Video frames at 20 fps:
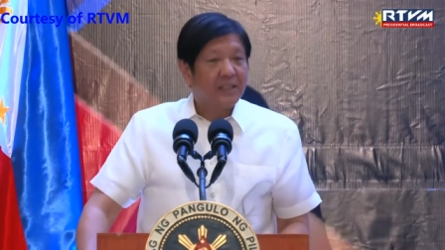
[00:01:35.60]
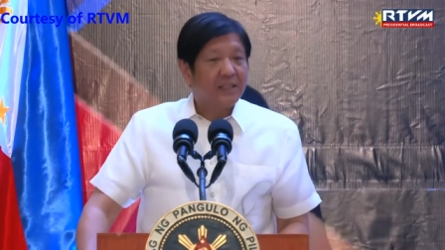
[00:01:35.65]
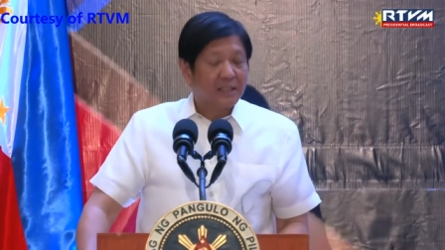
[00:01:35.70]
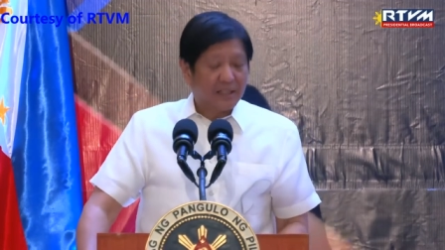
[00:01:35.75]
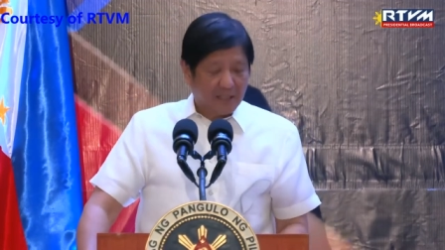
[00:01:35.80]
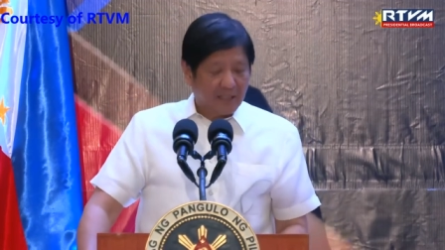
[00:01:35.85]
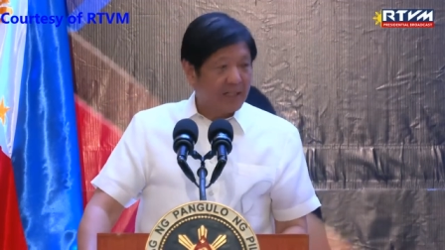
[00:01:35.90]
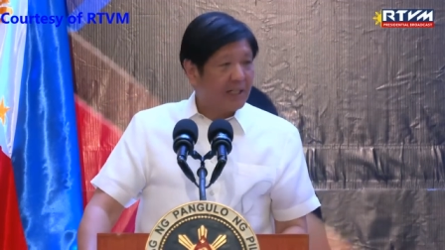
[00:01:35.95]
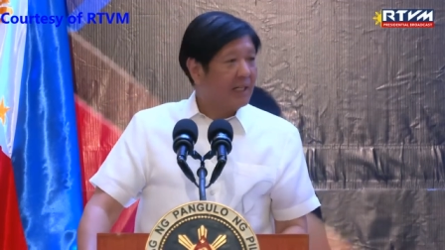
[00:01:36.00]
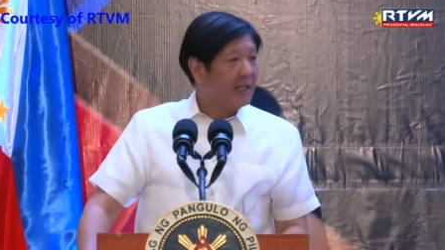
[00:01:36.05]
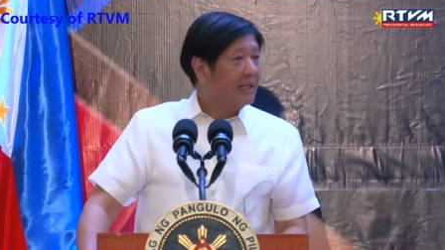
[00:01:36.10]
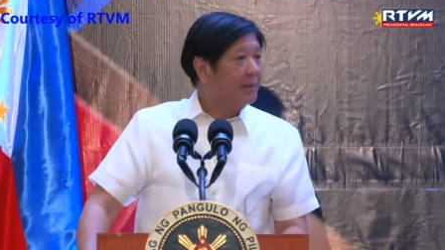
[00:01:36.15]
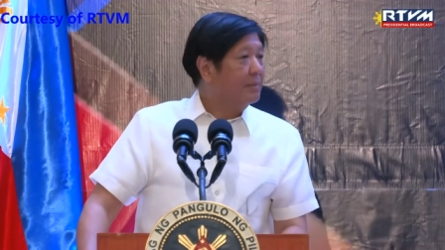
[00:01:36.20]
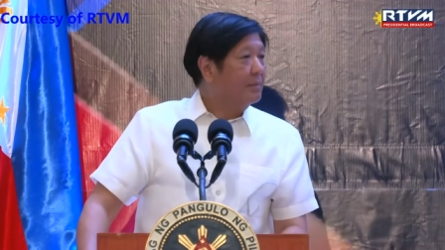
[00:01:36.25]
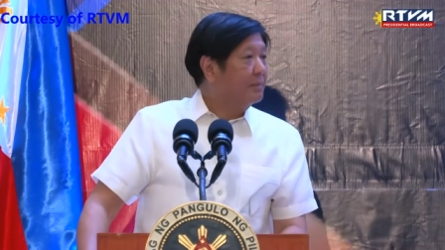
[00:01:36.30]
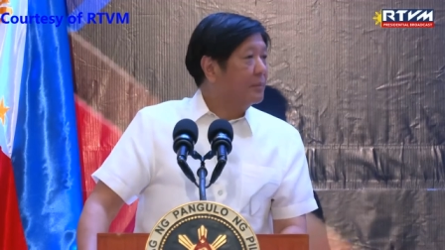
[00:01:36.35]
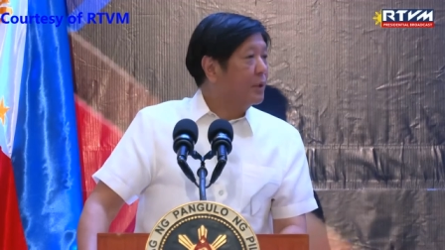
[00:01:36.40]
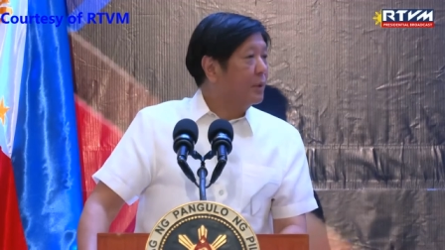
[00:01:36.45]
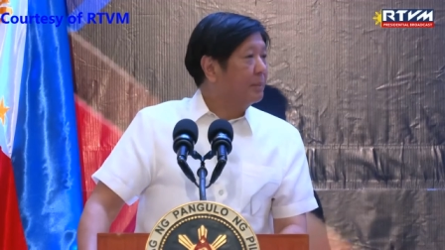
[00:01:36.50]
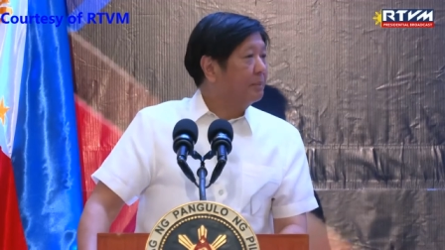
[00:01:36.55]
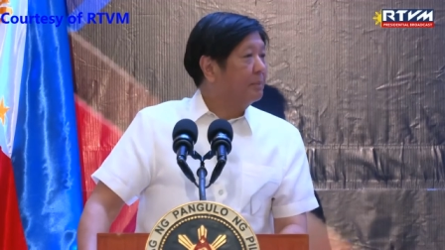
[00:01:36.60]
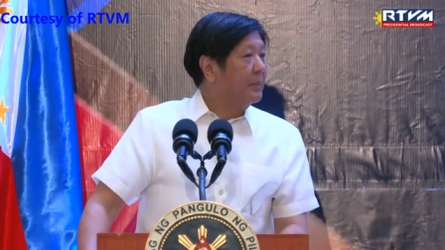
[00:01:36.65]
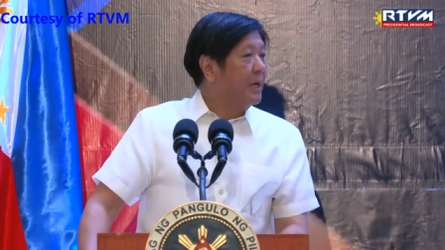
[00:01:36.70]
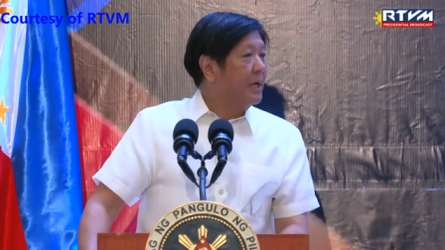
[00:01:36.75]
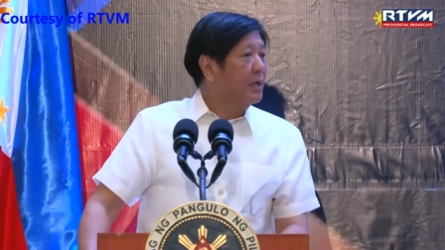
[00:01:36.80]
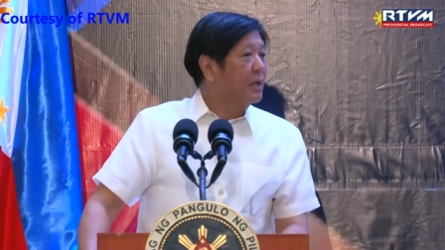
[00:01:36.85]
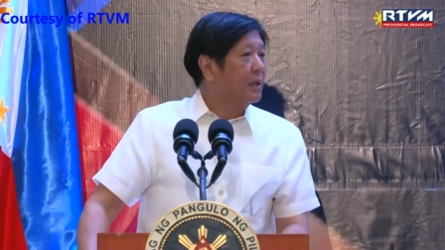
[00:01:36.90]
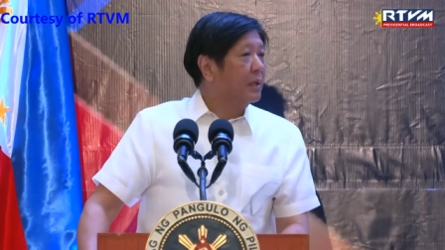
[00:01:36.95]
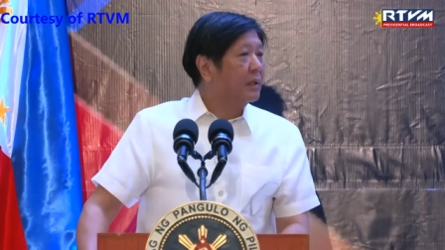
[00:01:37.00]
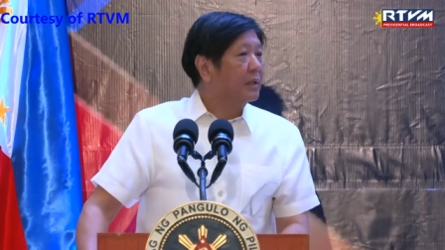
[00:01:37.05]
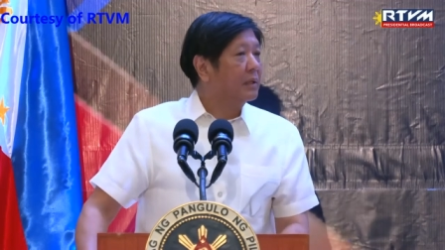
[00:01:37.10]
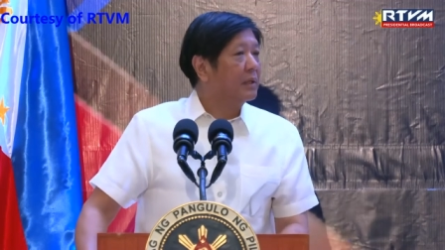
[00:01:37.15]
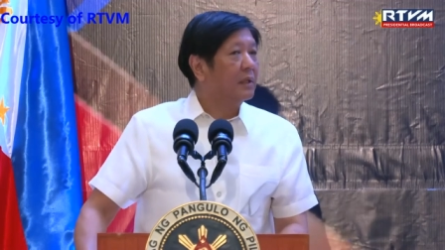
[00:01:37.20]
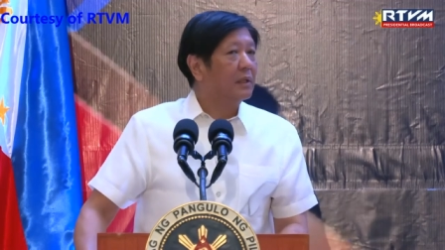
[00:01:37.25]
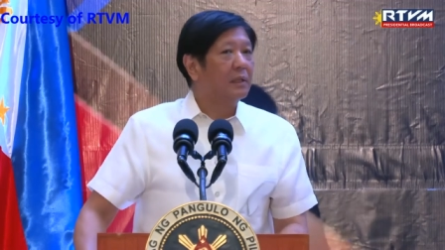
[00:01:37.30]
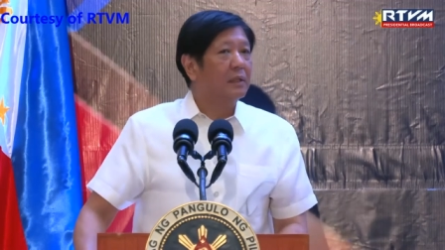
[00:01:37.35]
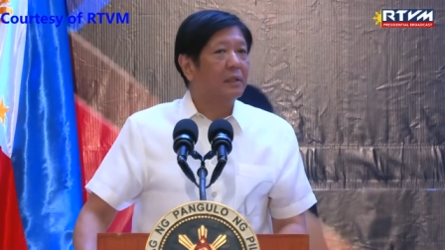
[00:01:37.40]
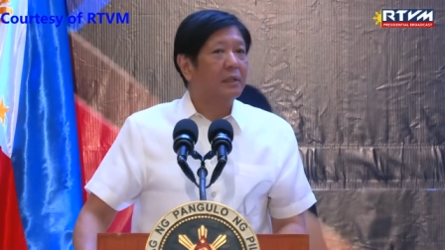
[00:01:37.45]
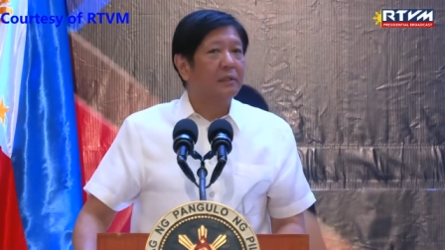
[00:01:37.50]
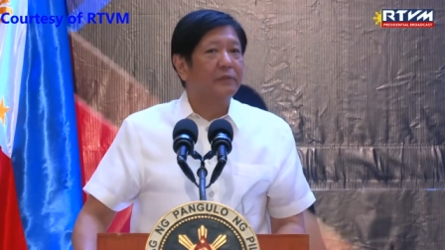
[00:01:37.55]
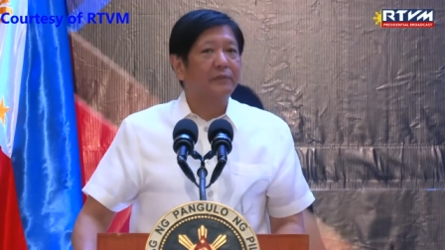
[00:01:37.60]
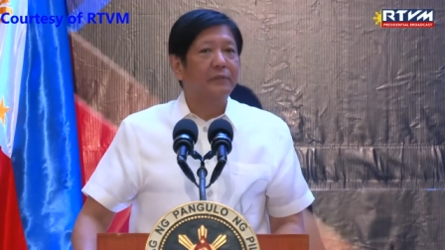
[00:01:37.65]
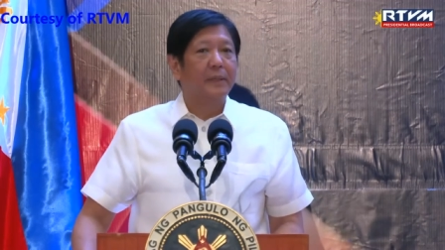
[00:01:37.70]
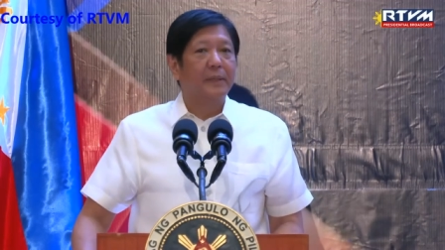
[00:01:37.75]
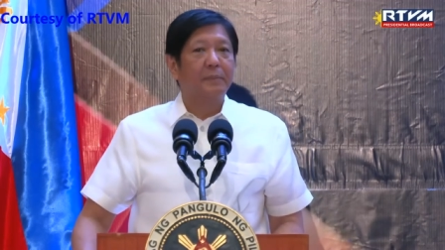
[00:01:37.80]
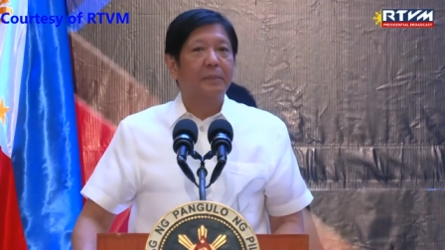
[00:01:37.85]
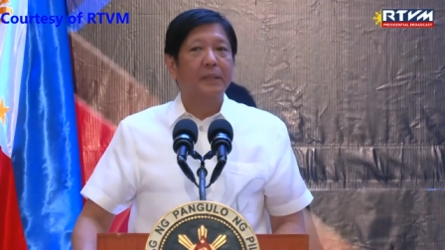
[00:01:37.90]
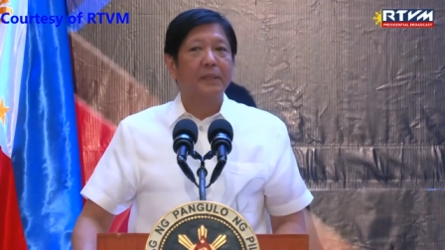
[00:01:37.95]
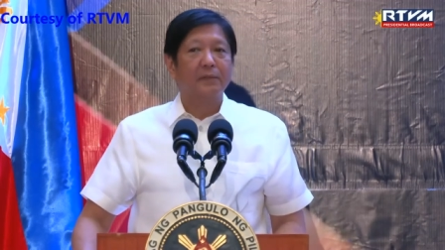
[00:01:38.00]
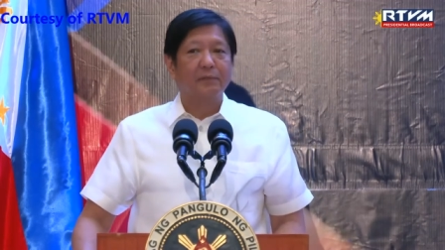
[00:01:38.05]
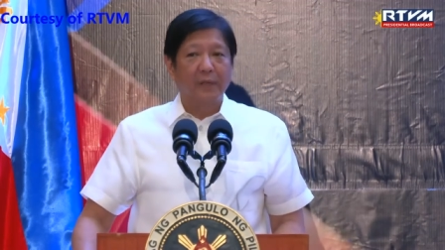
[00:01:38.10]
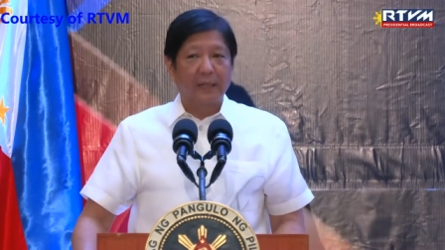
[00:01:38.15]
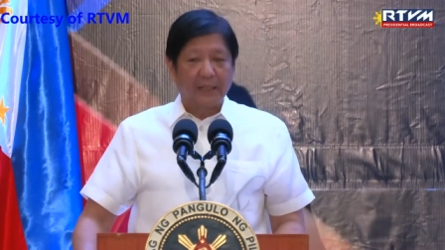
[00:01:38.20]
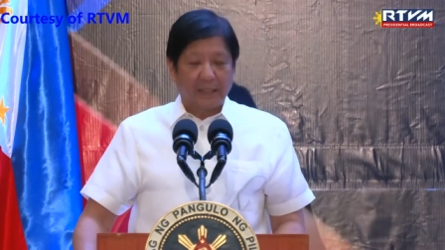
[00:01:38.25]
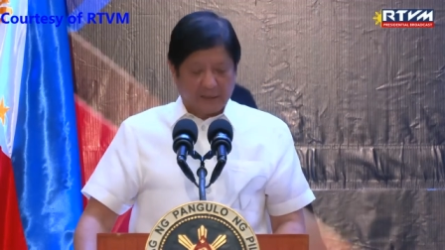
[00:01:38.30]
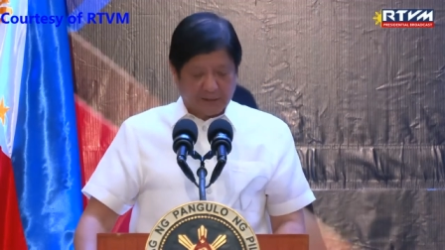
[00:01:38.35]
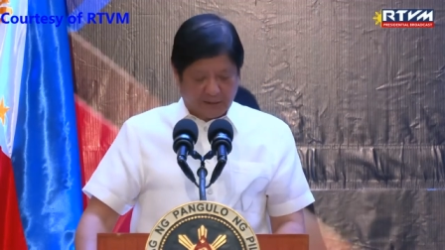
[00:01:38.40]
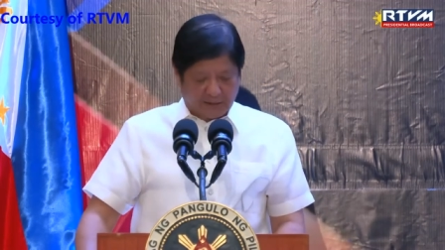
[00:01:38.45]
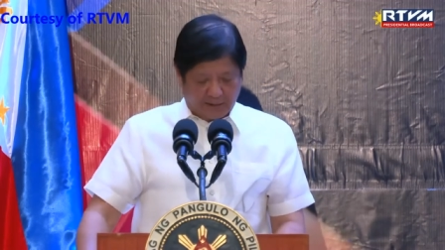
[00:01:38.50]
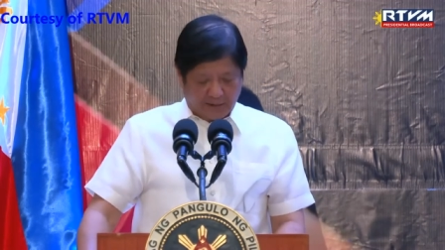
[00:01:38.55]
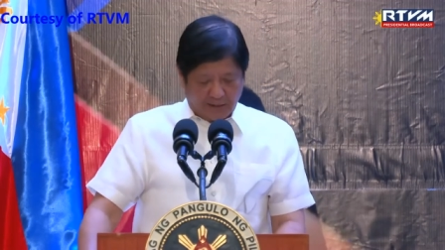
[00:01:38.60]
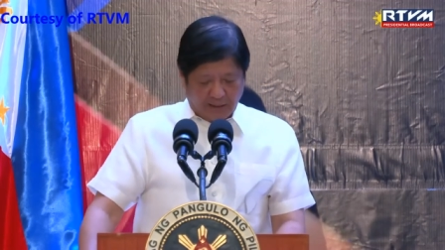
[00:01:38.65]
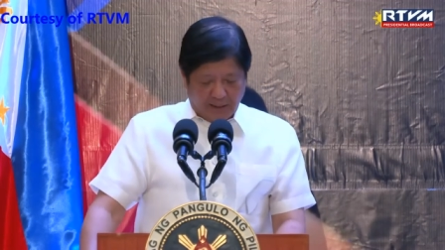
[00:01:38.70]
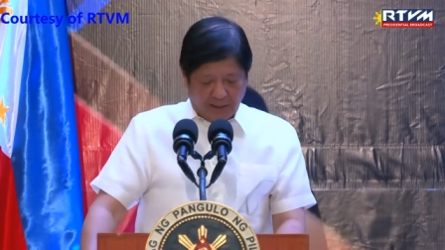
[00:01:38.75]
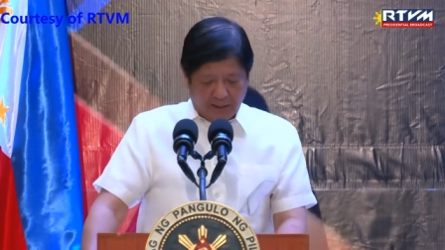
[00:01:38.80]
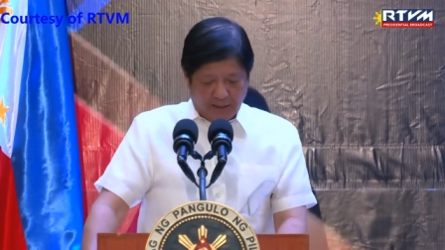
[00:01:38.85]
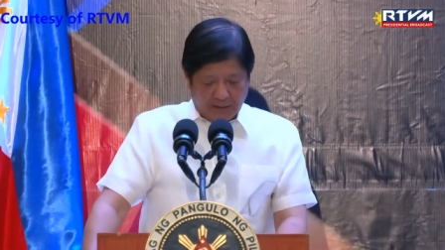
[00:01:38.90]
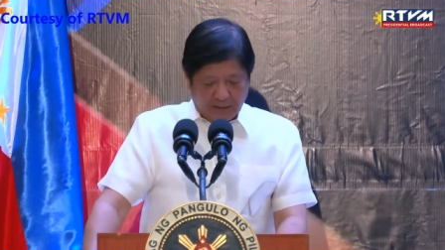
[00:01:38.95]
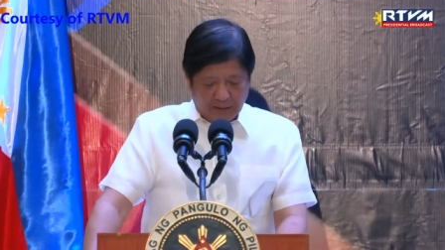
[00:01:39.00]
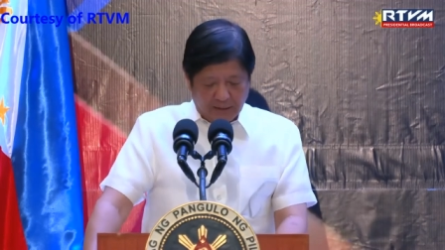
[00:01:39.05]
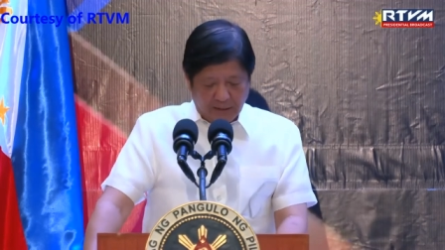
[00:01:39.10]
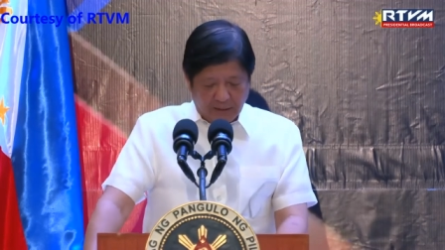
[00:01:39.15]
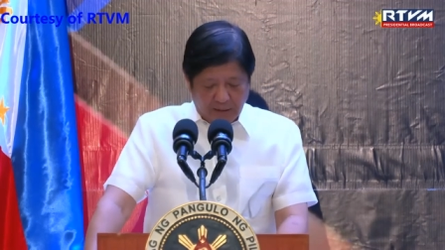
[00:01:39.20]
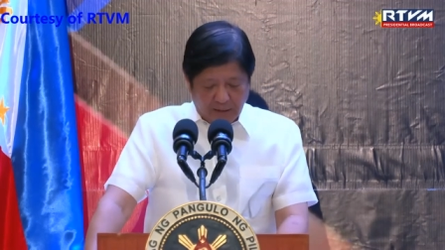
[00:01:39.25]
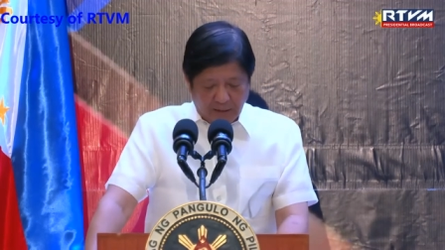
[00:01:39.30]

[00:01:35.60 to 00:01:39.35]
The mayor of uh, Mariveles, uh,